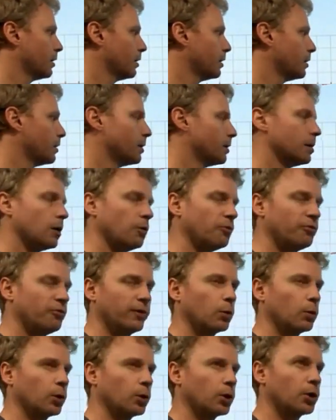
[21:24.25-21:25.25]
Hopefully we're
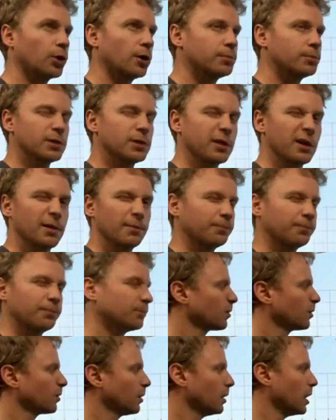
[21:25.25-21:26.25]
good up to there.
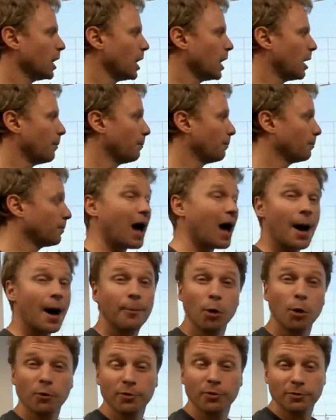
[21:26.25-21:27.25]
Hop
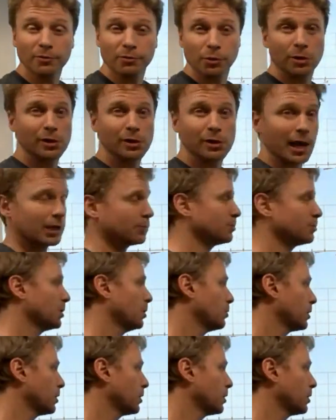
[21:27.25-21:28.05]
over the vertical asymptote,